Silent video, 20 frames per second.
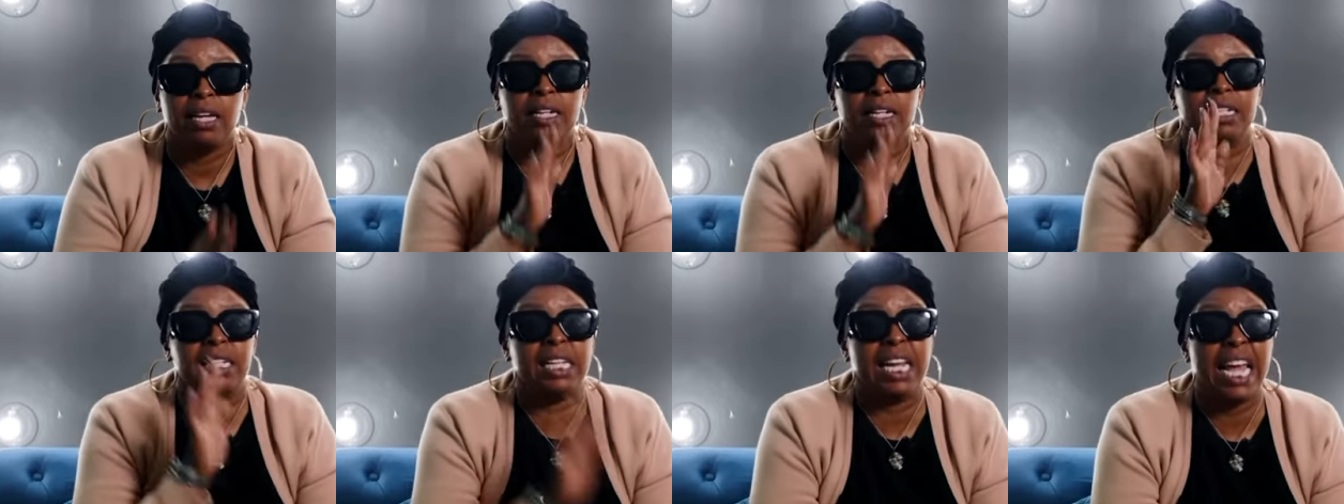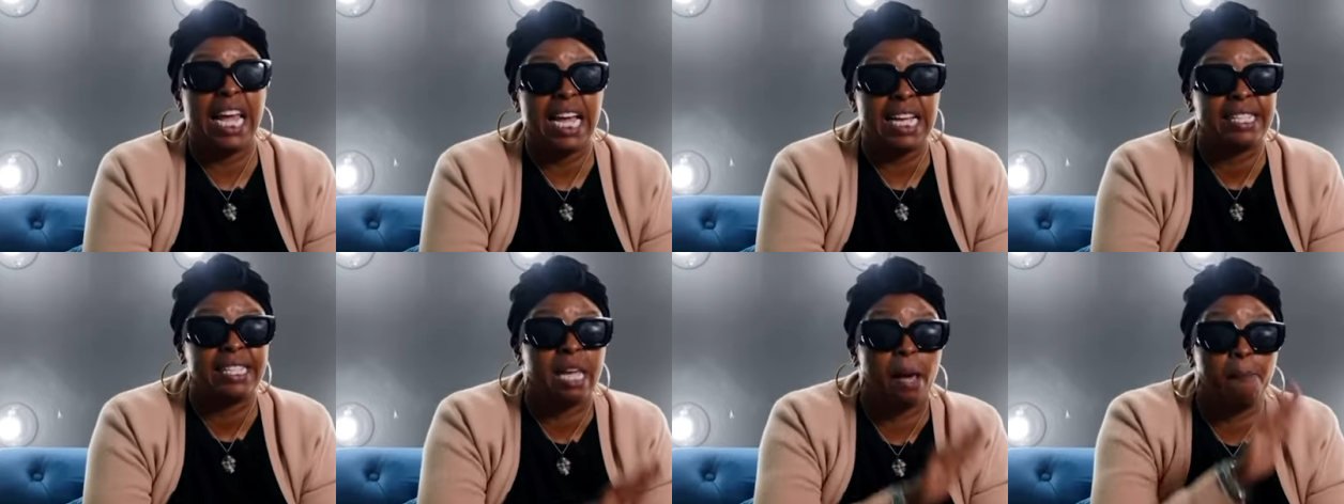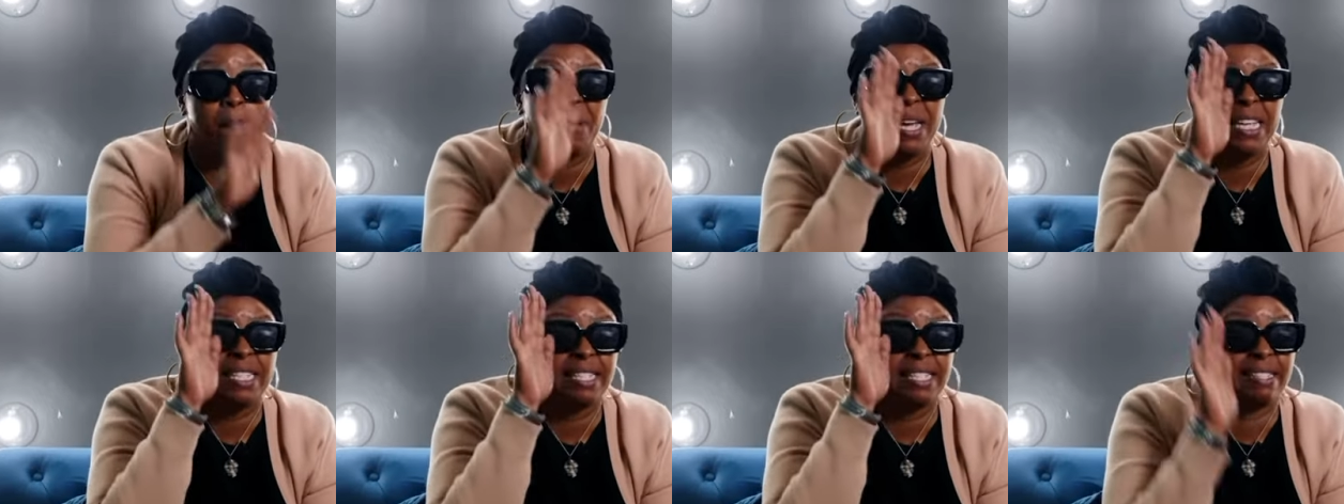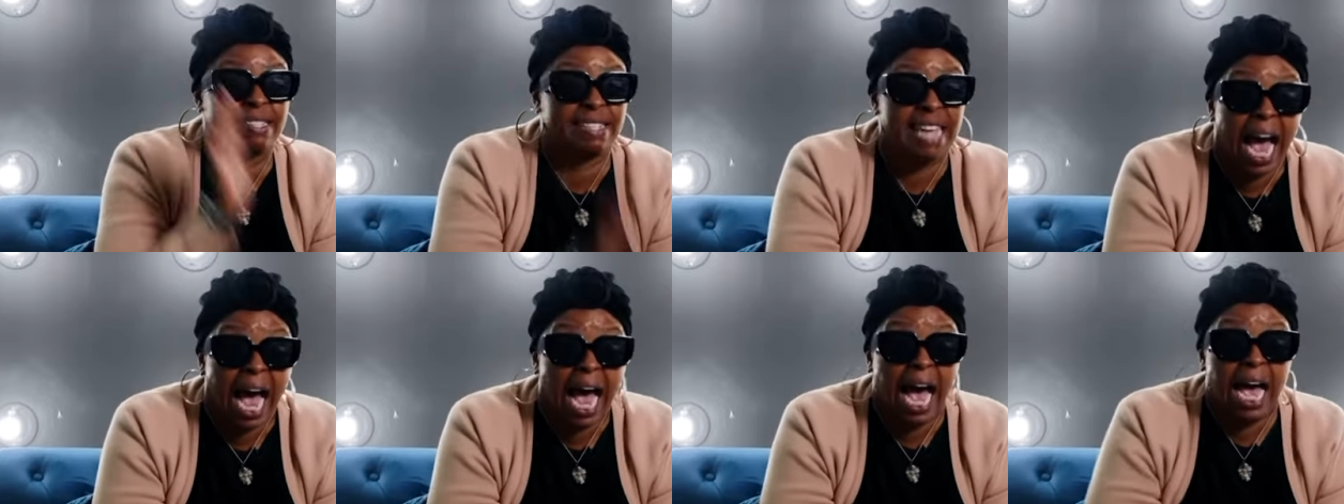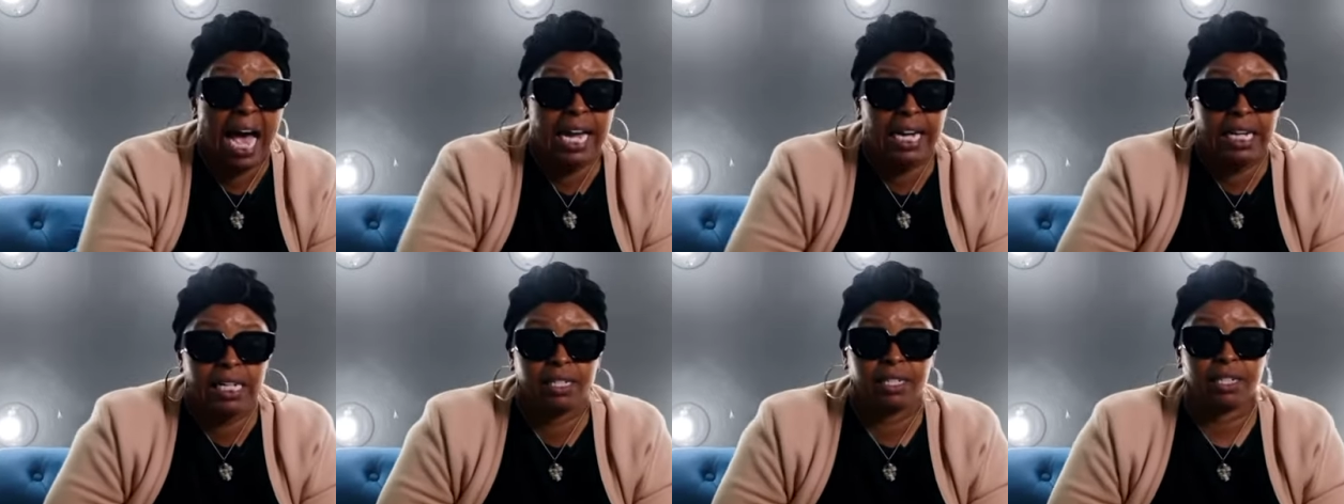need to be
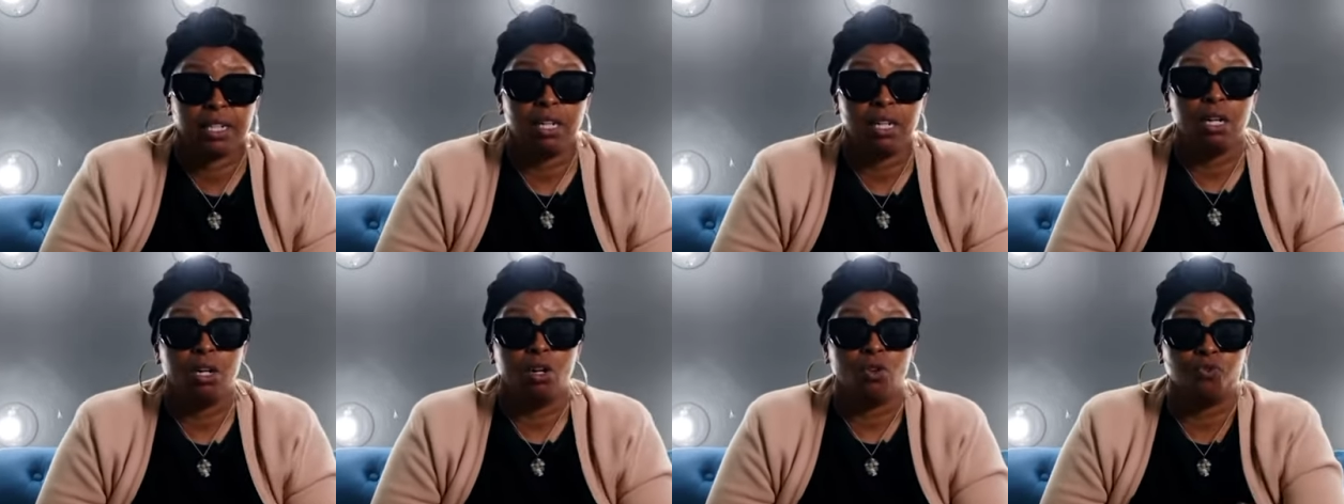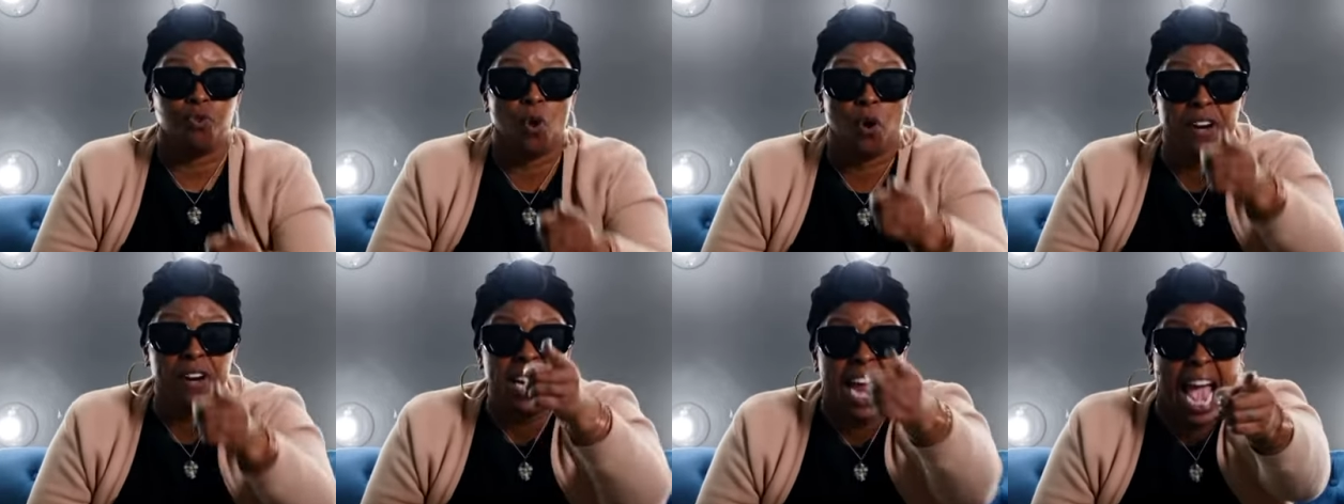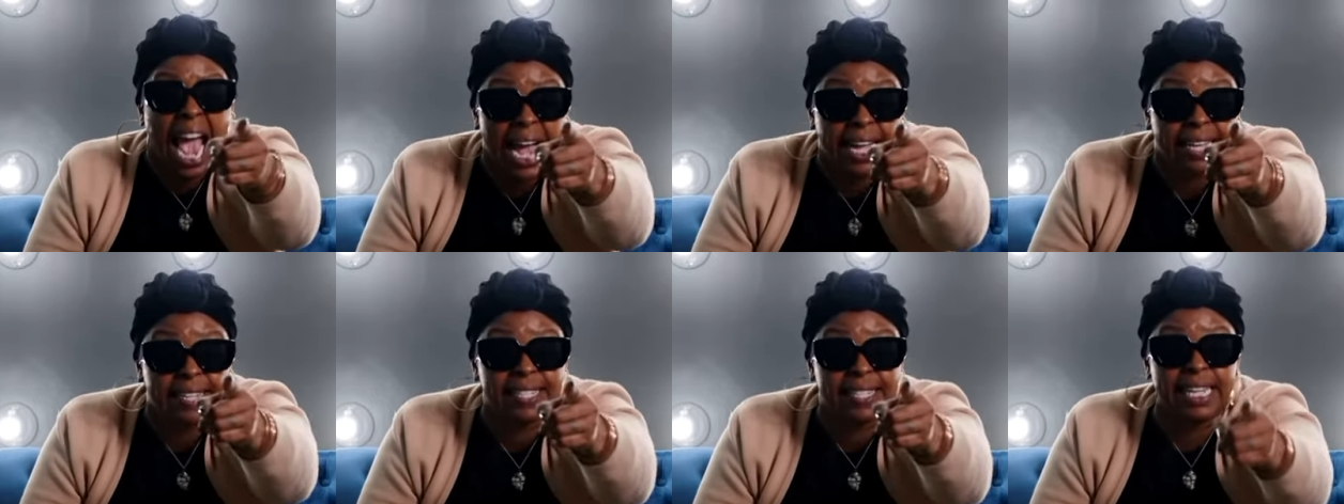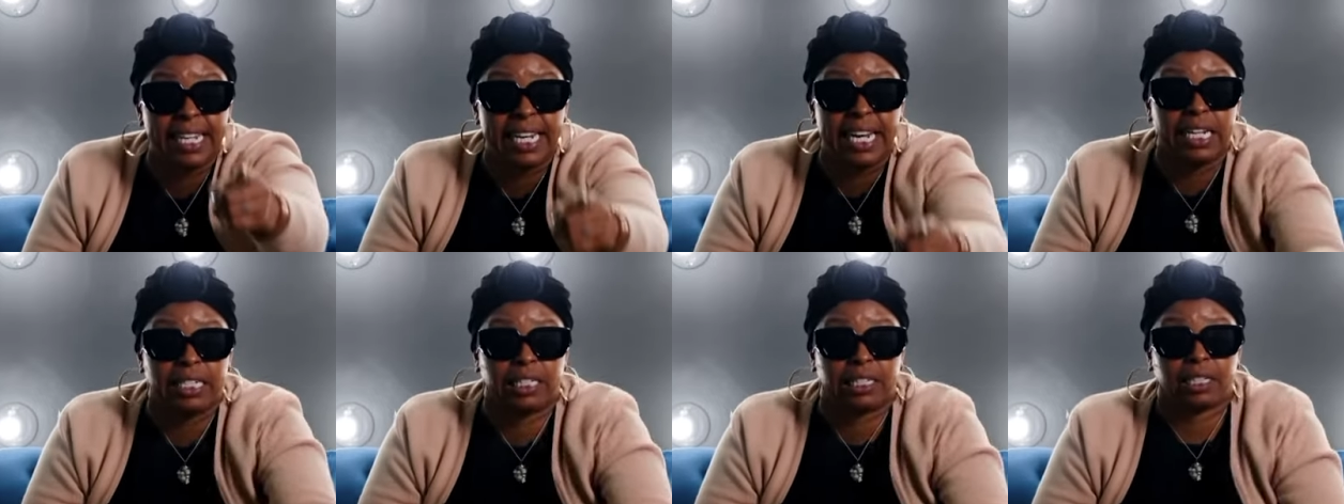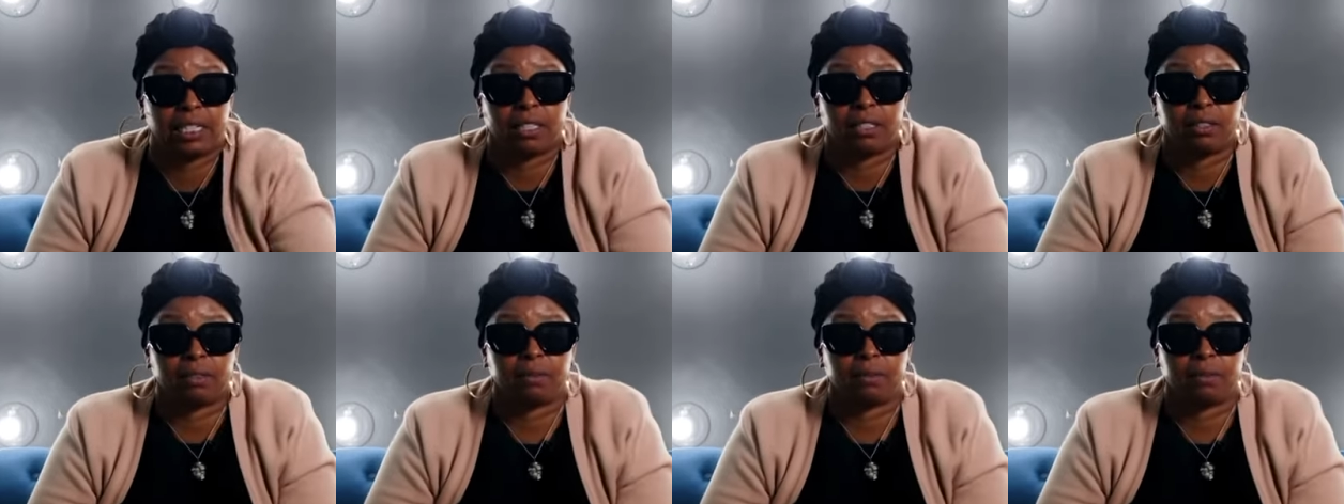signed for an accident?